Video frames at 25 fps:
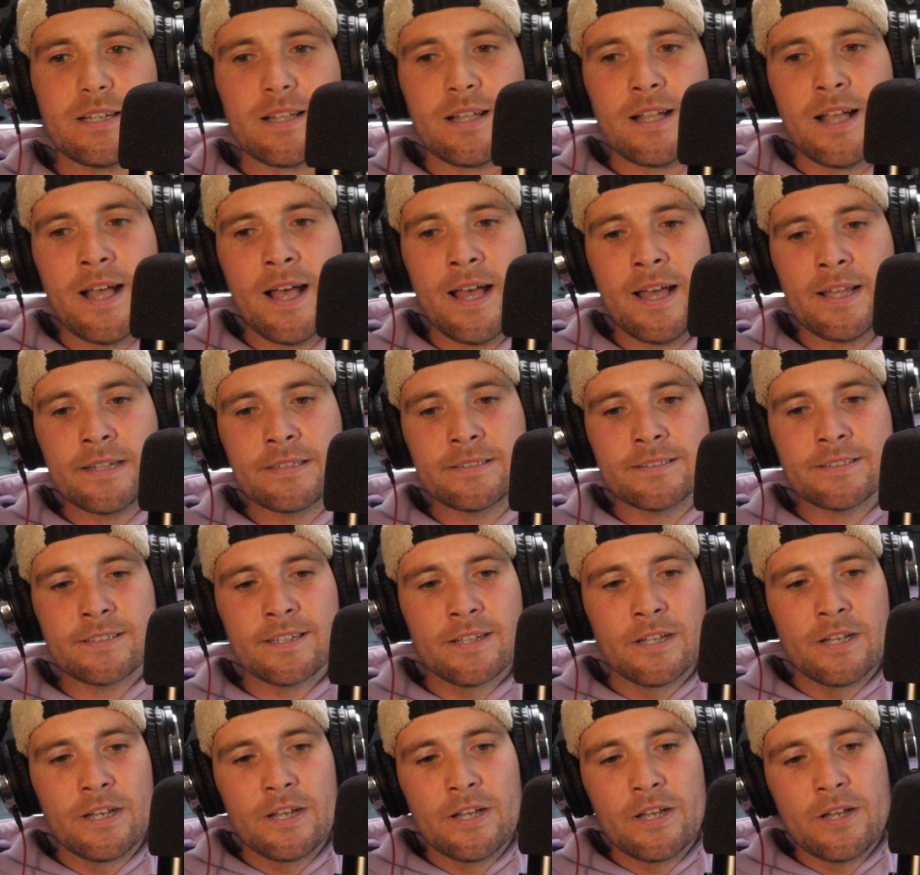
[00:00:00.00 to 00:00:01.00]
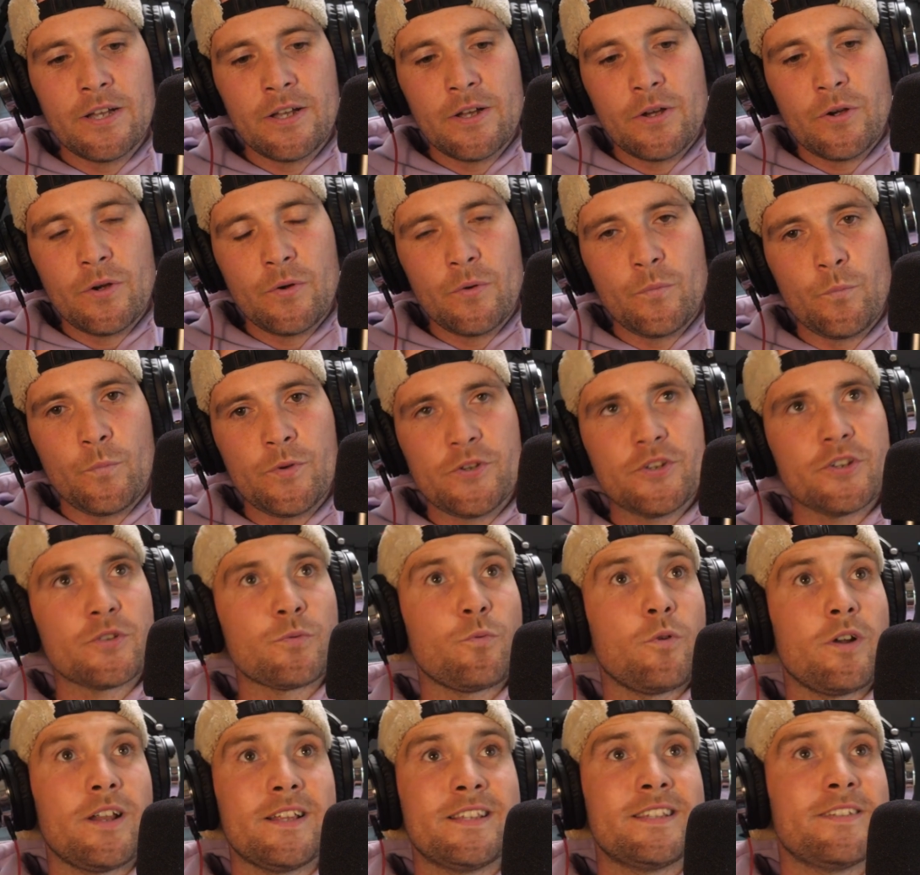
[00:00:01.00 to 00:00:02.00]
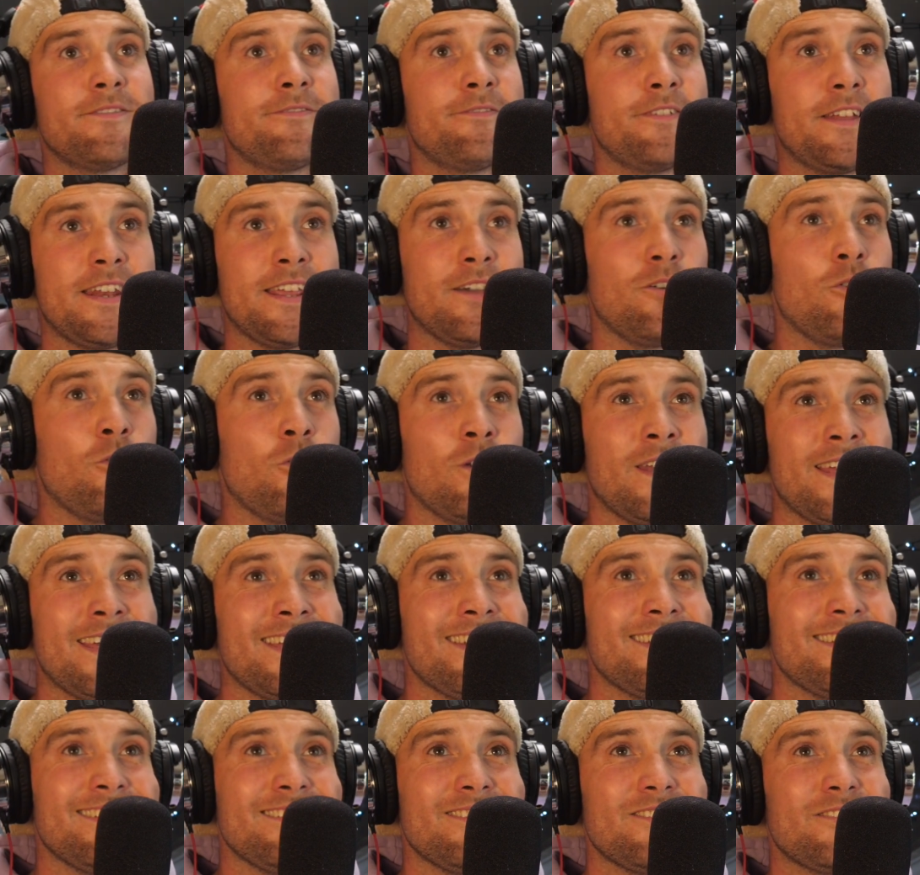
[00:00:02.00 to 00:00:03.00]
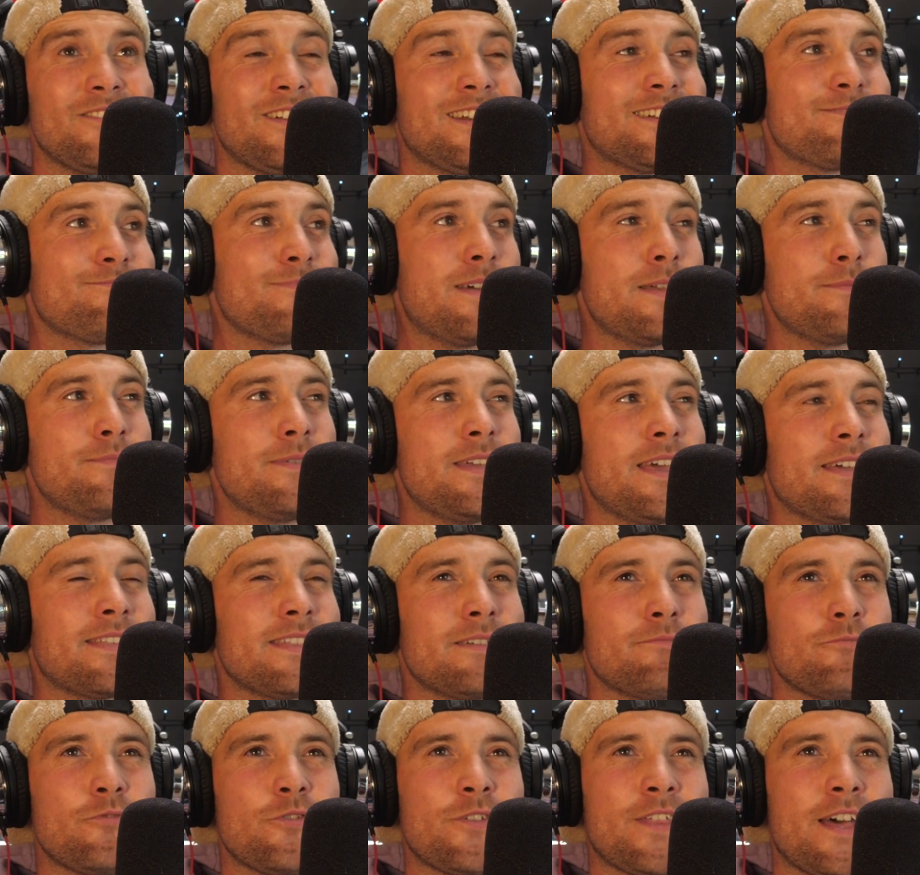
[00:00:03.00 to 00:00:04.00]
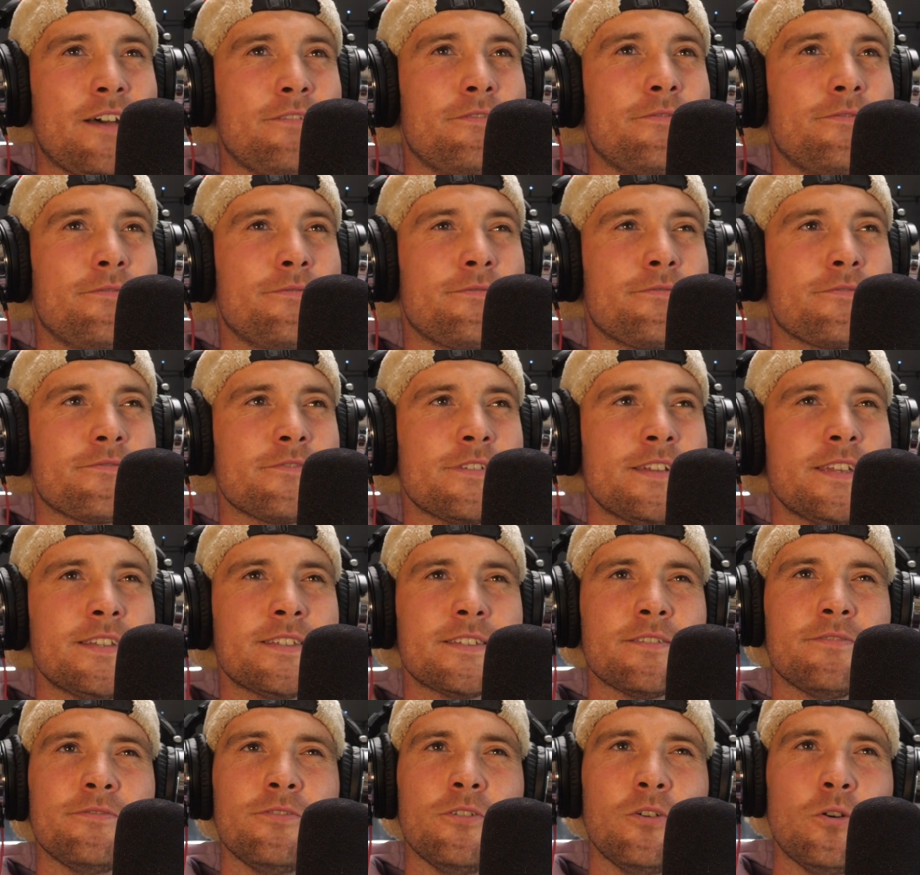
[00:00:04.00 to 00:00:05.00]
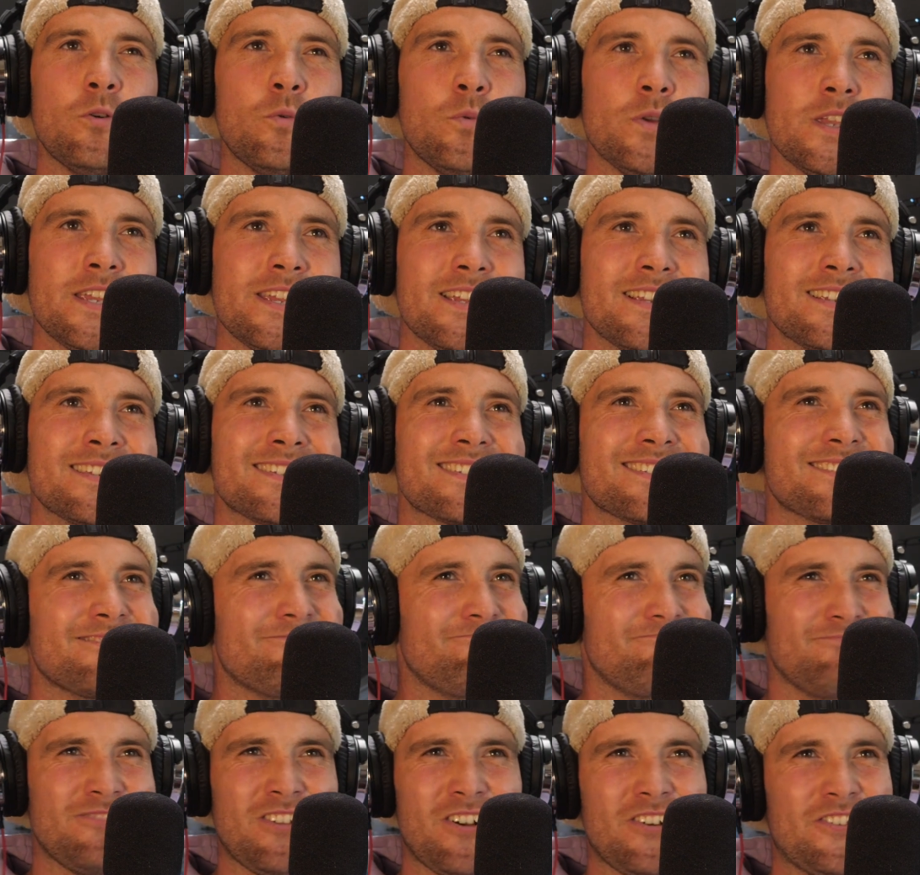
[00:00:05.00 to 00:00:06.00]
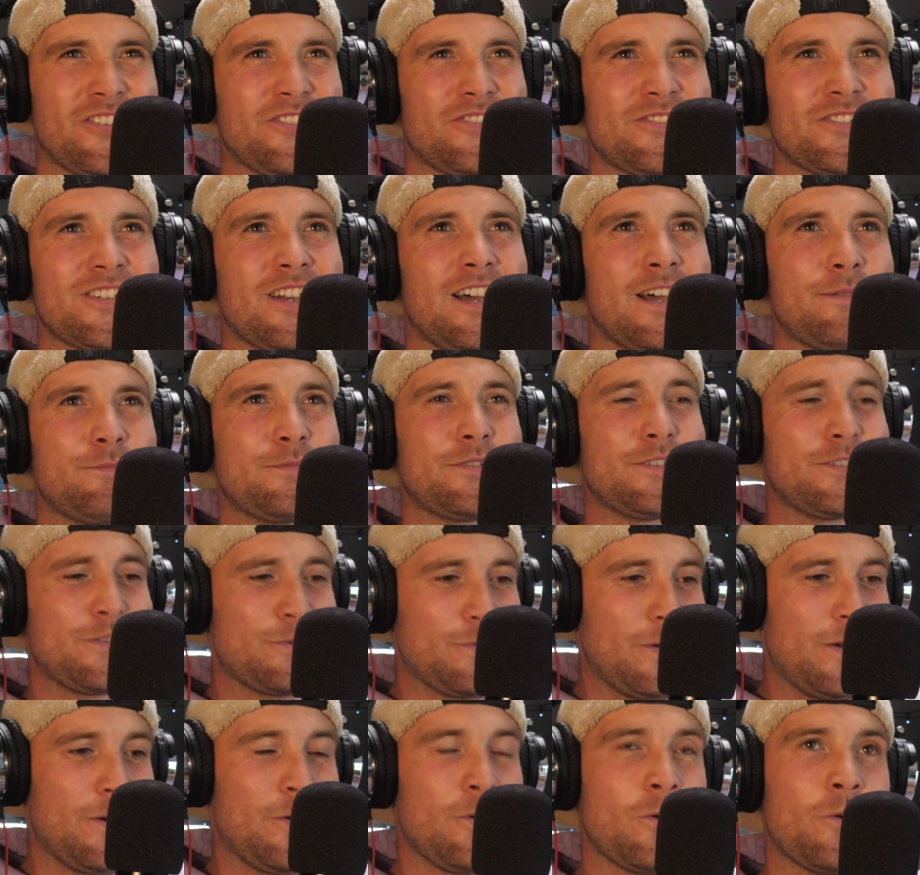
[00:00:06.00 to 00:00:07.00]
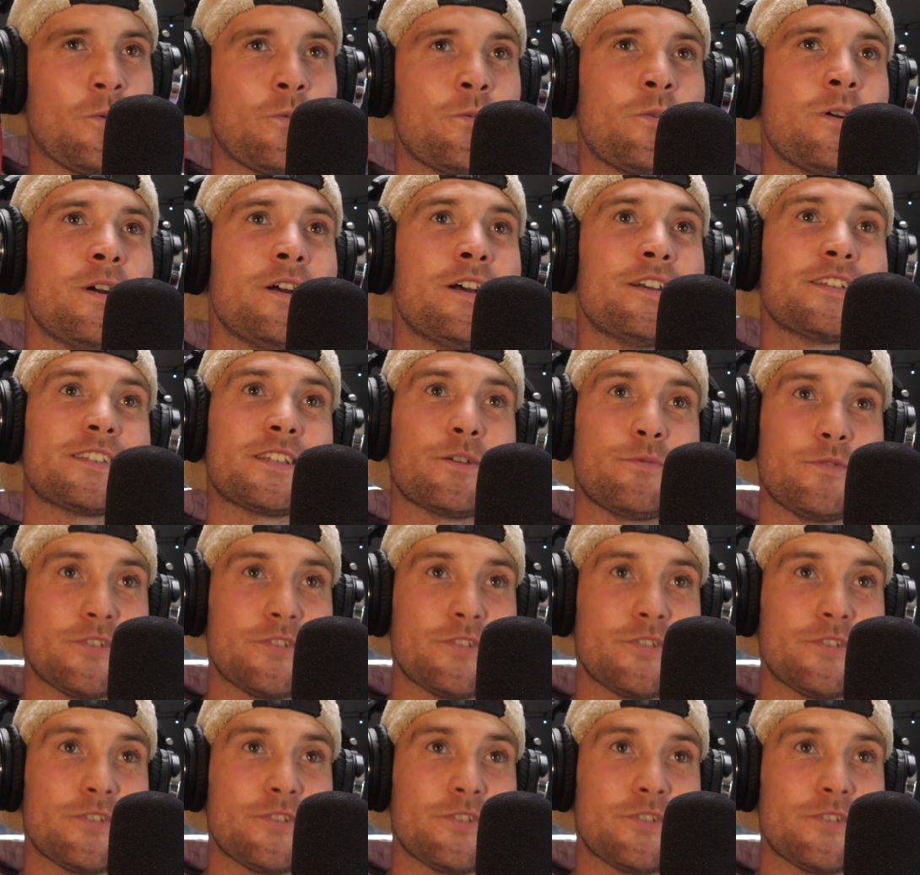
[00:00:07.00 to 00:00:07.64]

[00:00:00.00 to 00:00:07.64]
and we just wanted to fit it all in maybe, I think we were there 3 to 4 weeks, not enough time to do it all, so we